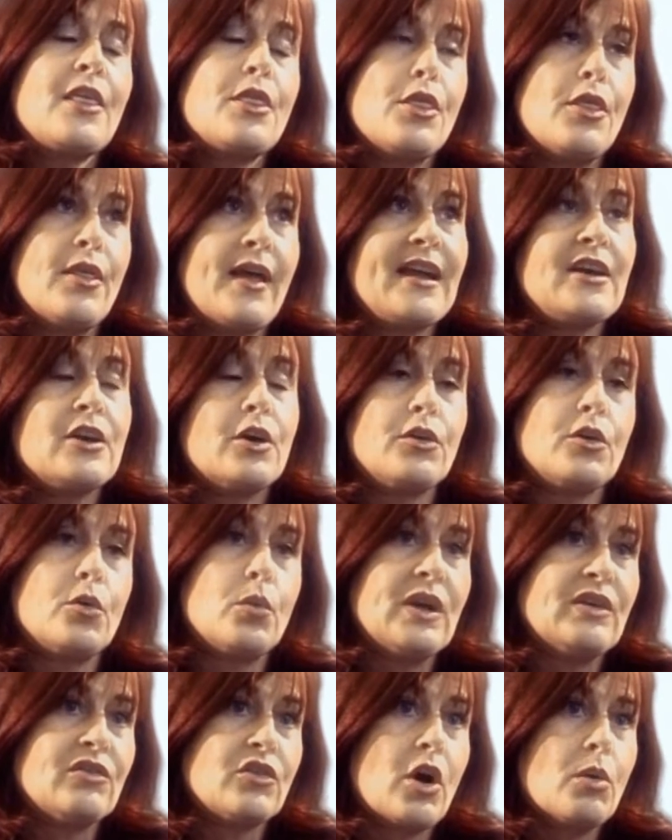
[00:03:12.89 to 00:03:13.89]
They know
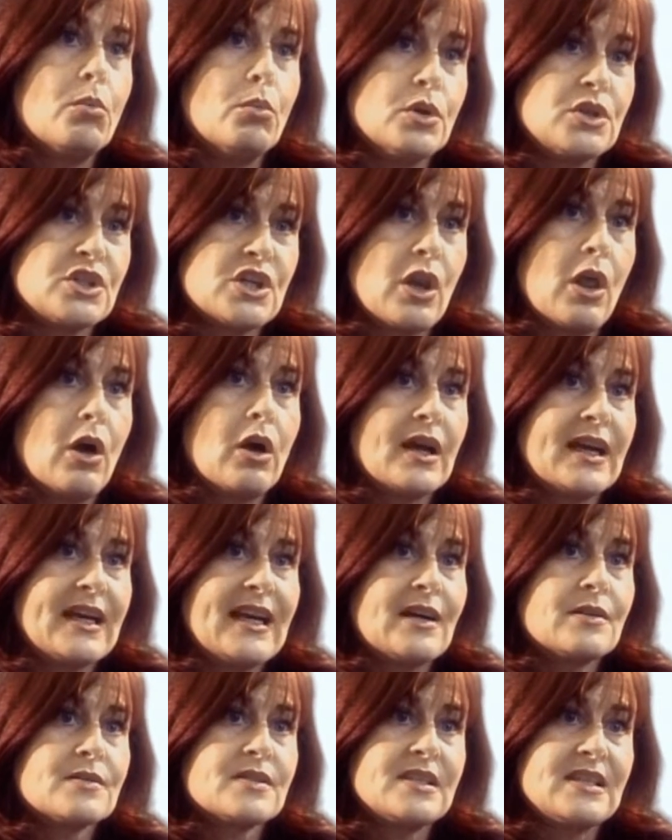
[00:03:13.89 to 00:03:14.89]
that we've got much longer
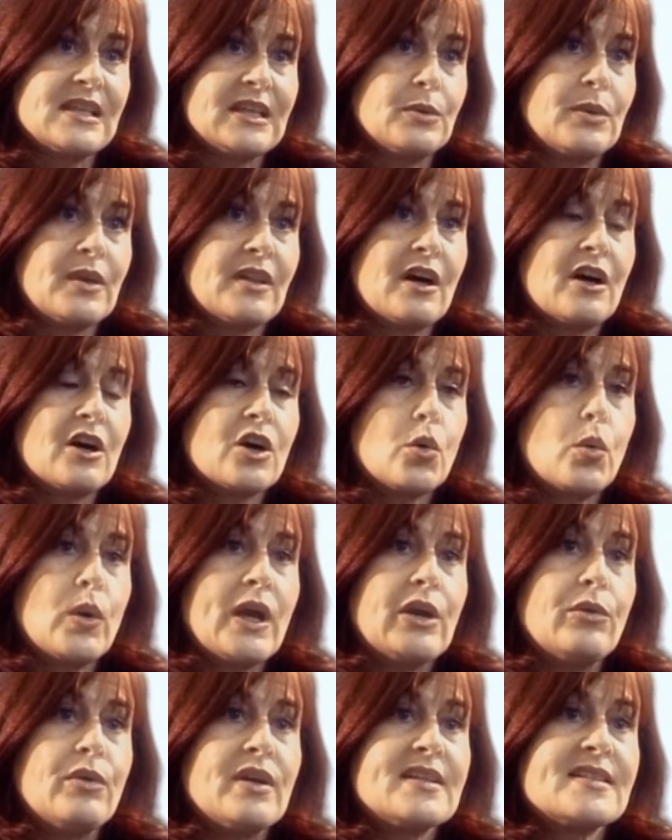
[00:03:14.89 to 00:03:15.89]
now to deal with our
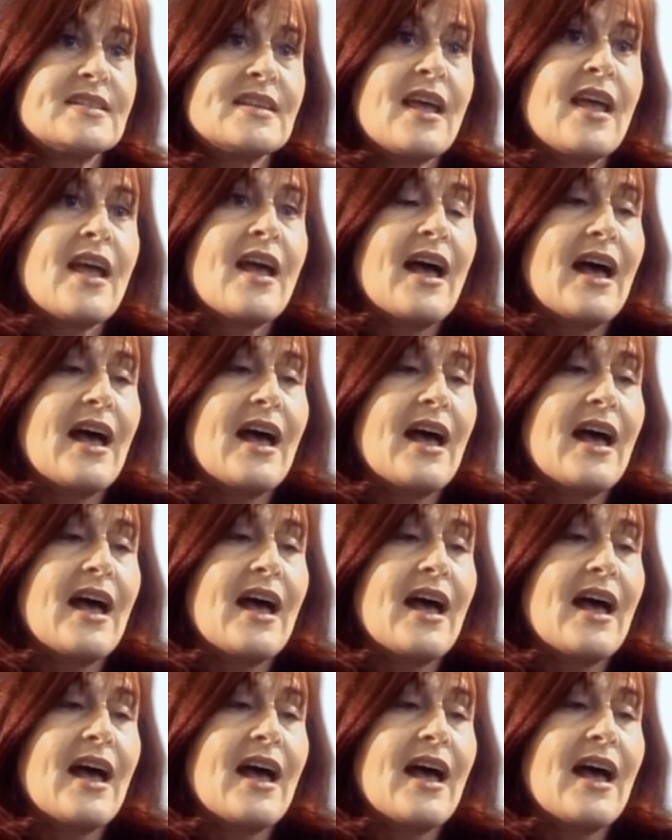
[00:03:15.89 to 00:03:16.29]
queries,